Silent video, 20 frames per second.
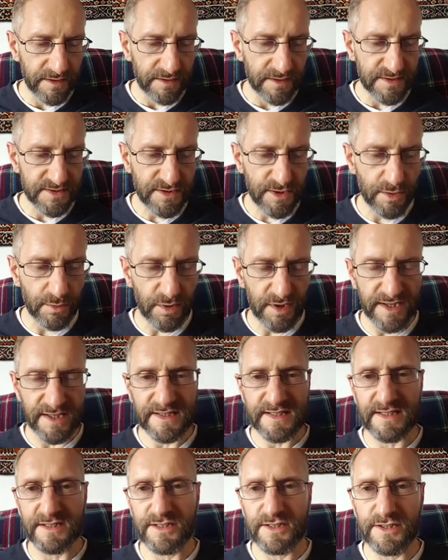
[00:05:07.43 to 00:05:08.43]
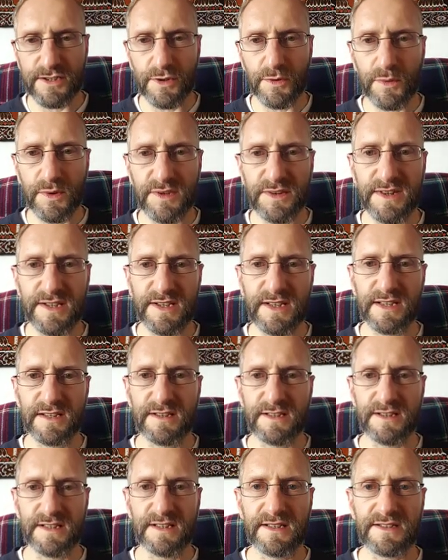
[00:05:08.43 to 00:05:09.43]
So what I intend to do with
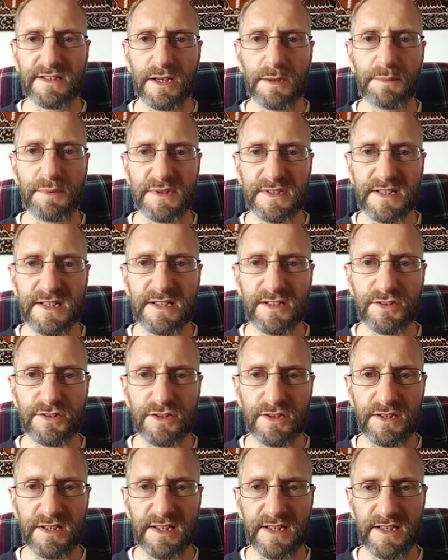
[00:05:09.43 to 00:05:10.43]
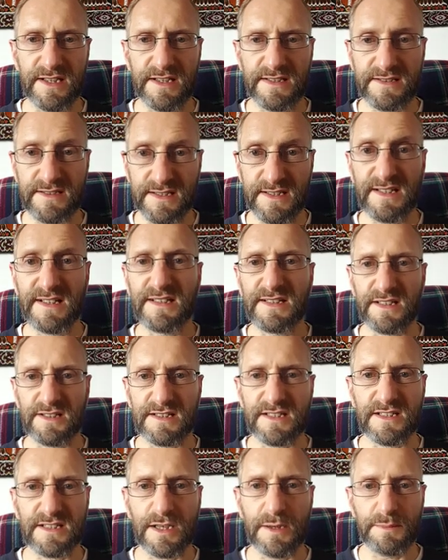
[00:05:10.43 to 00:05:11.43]
the interpretation is the
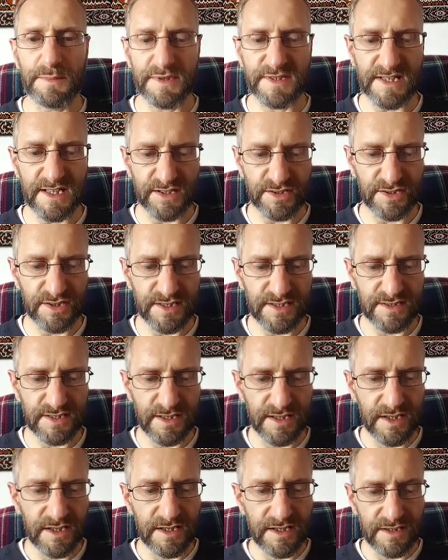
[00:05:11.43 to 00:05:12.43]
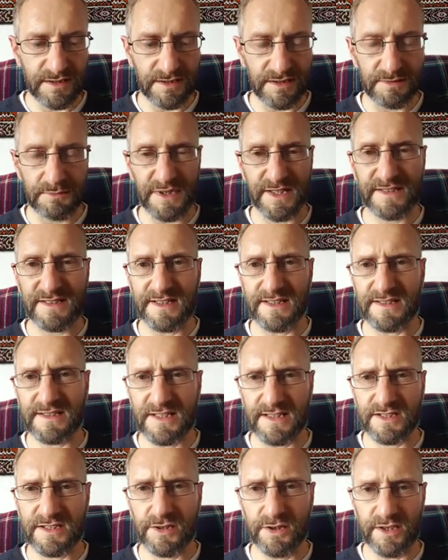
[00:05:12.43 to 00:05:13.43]
detailed interpretation is because
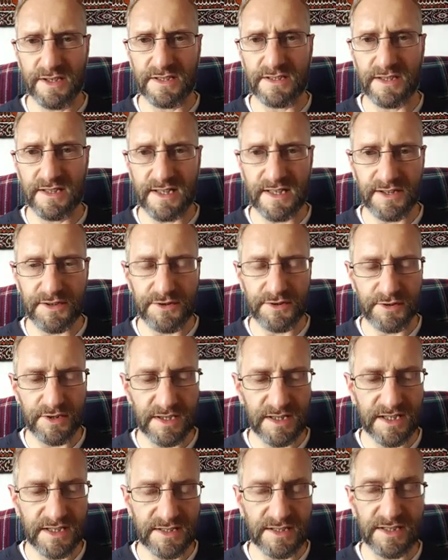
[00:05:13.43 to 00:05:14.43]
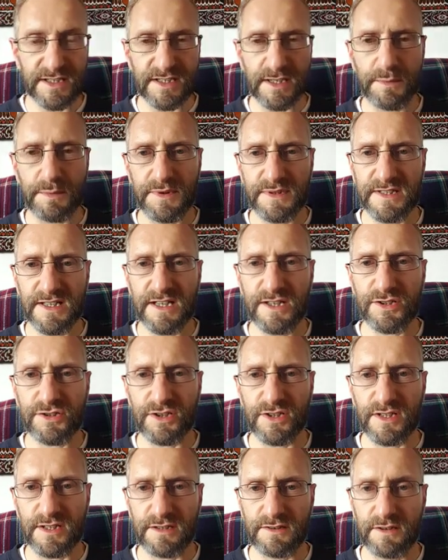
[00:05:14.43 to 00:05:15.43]
it's cut into like three. Each
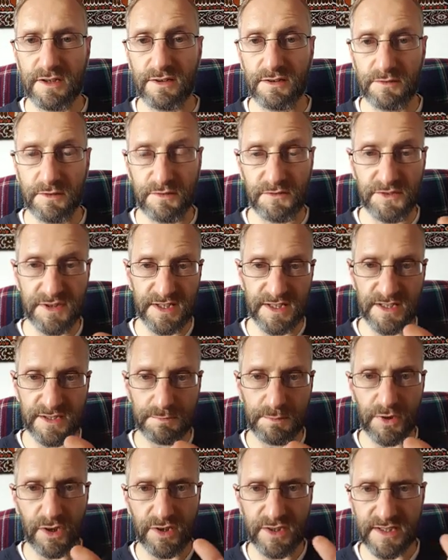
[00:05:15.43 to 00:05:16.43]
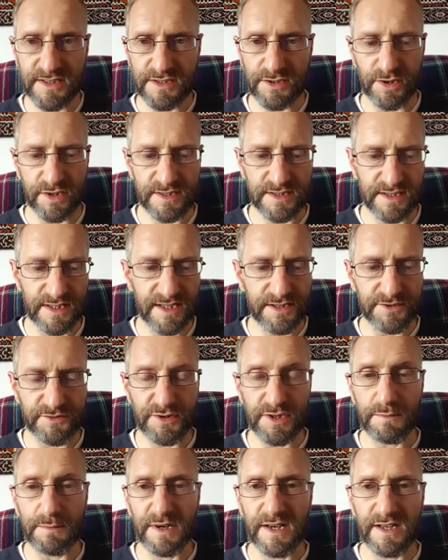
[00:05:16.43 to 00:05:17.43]
interpretation of each block is cut into like
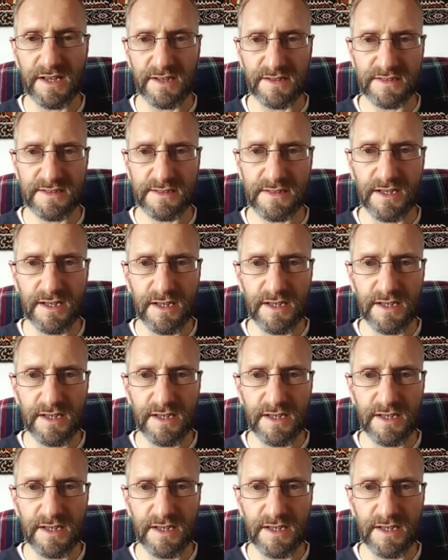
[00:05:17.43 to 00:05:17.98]
three parts.